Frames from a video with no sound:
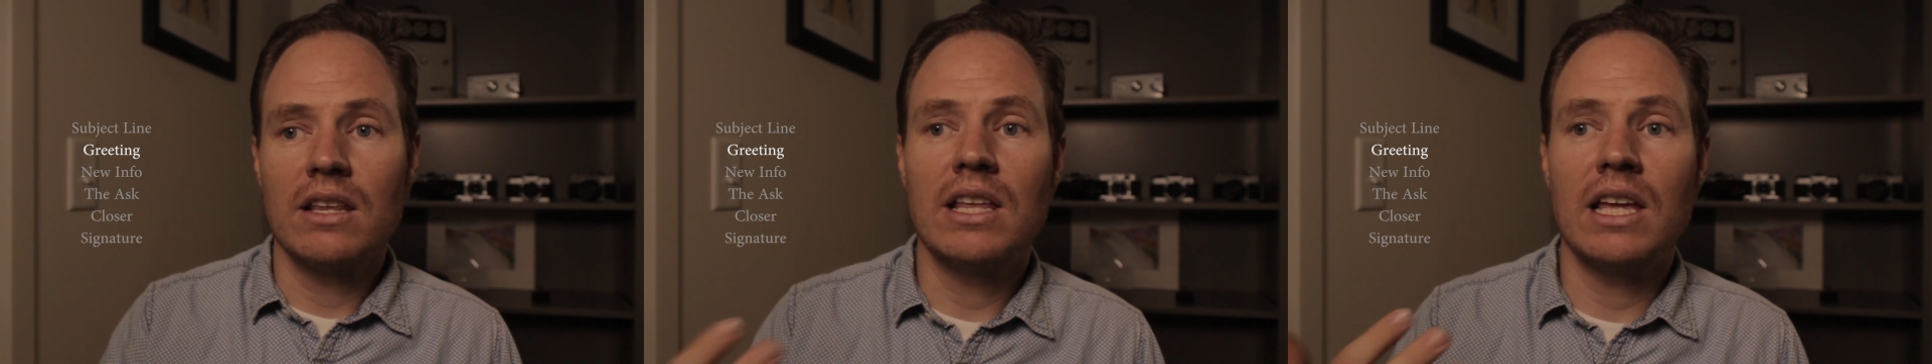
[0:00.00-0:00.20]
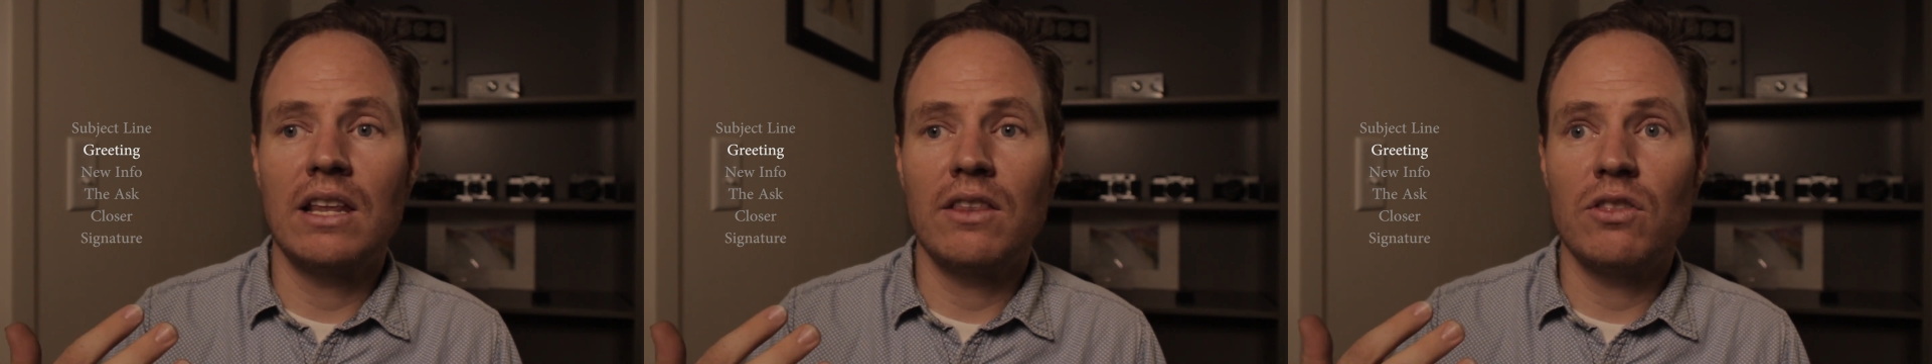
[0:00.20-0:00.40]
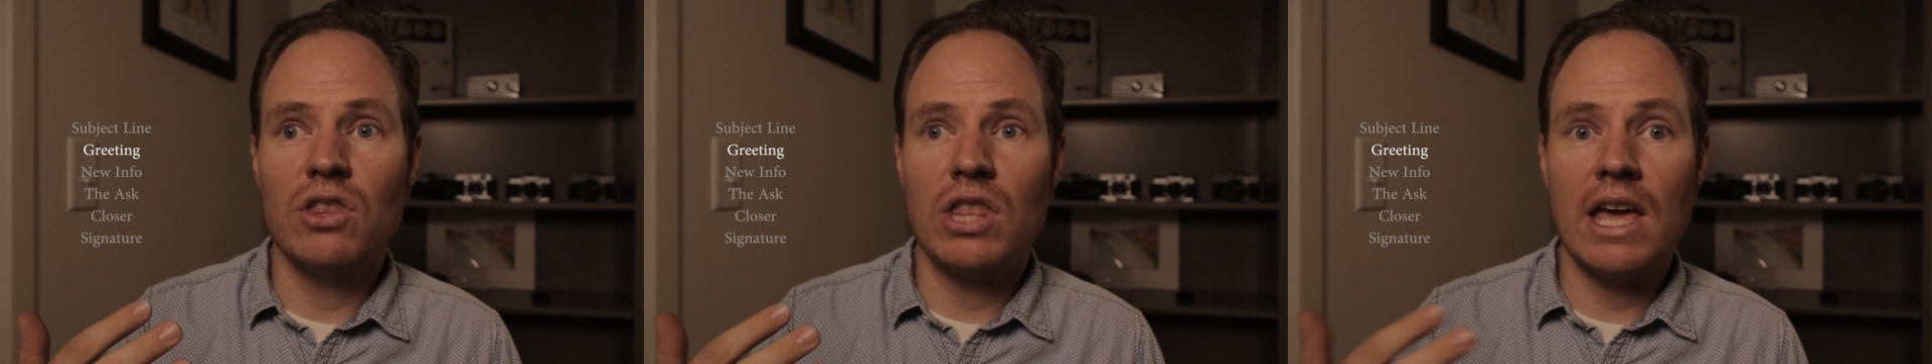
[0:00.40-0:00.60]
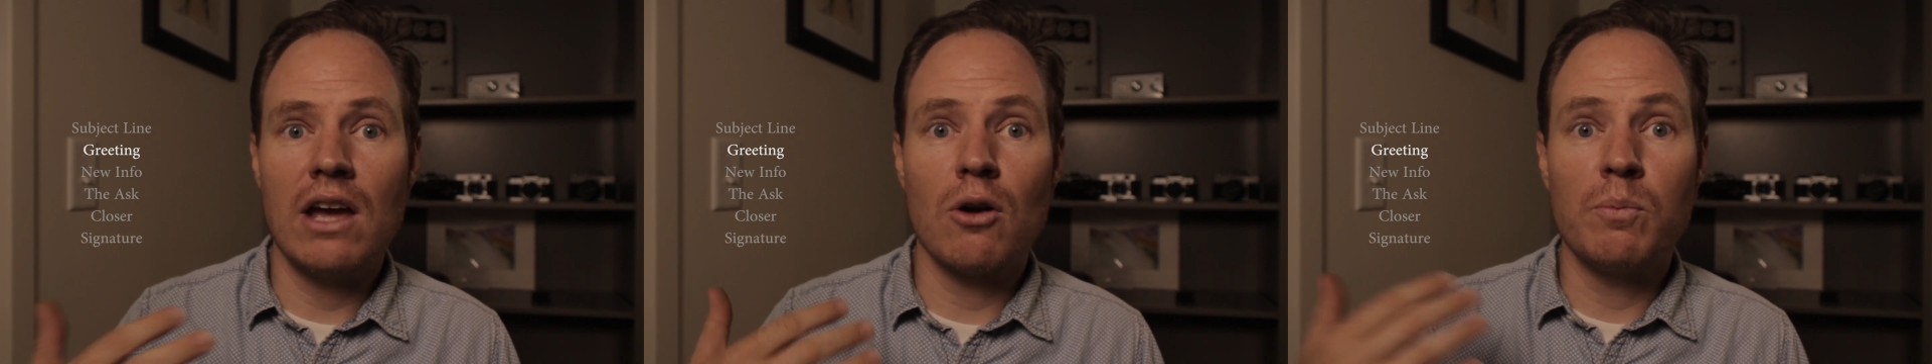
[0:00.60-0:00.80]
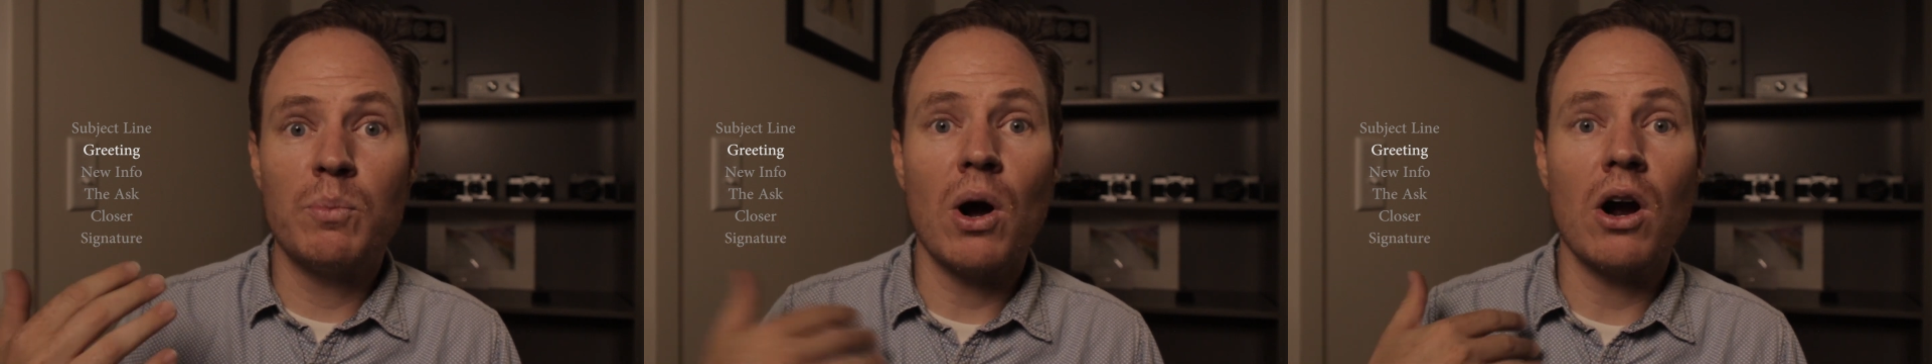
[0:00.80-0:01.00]
that they
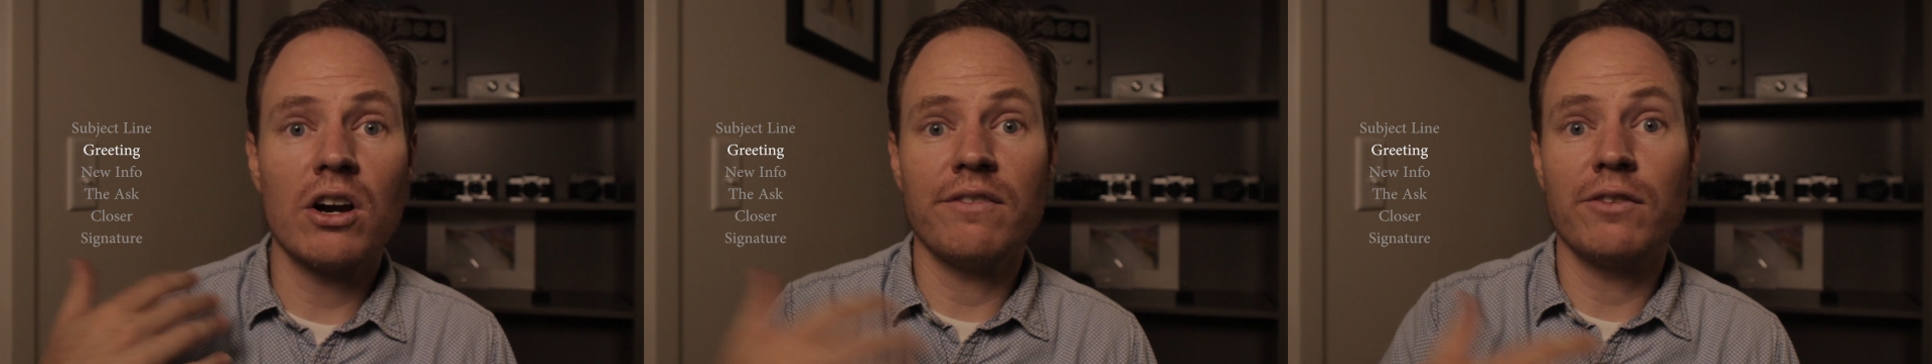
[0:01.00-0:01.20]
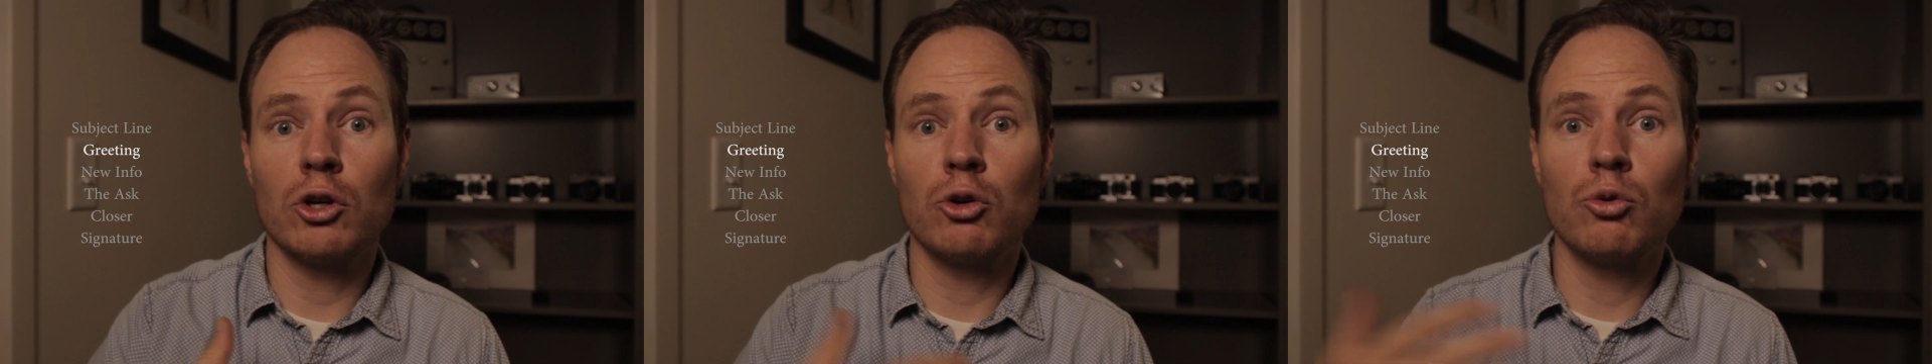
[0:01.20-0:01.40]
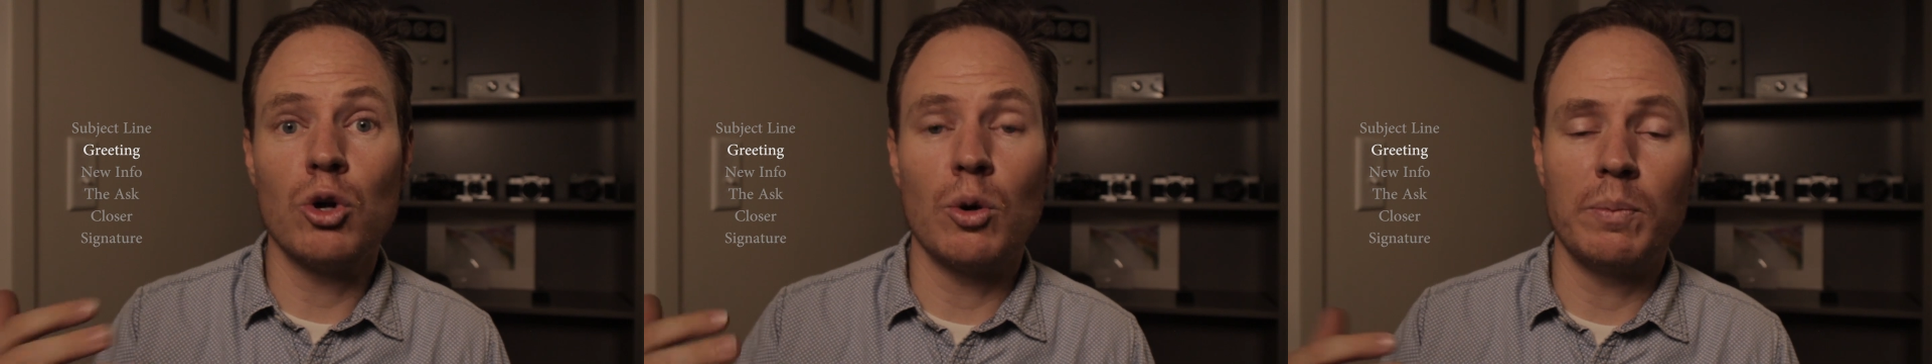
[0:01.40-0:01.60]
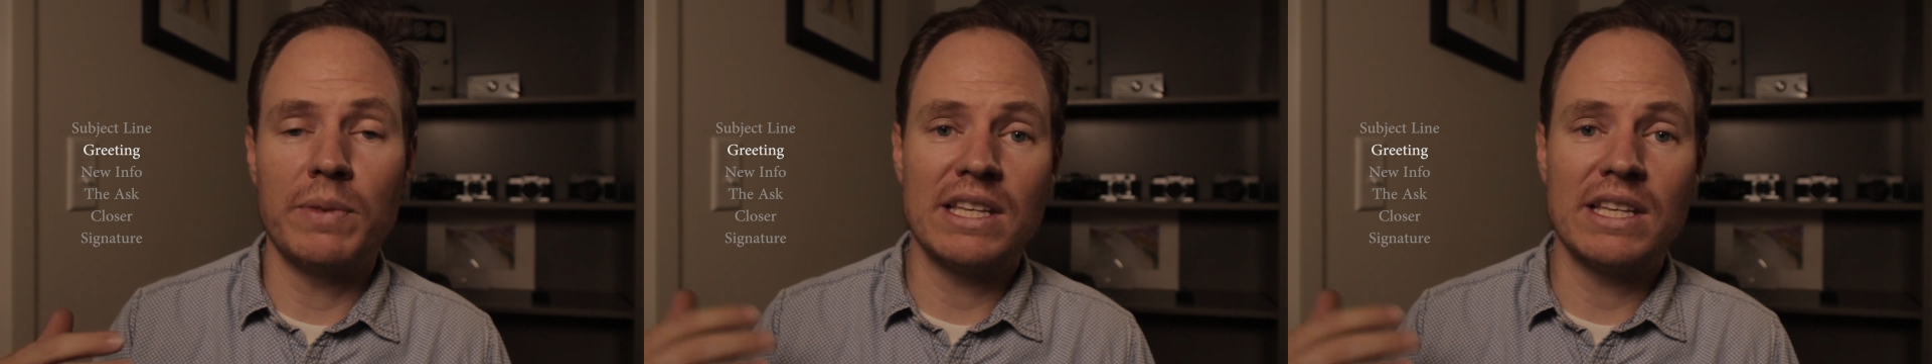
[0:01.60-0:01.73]
are part of a group,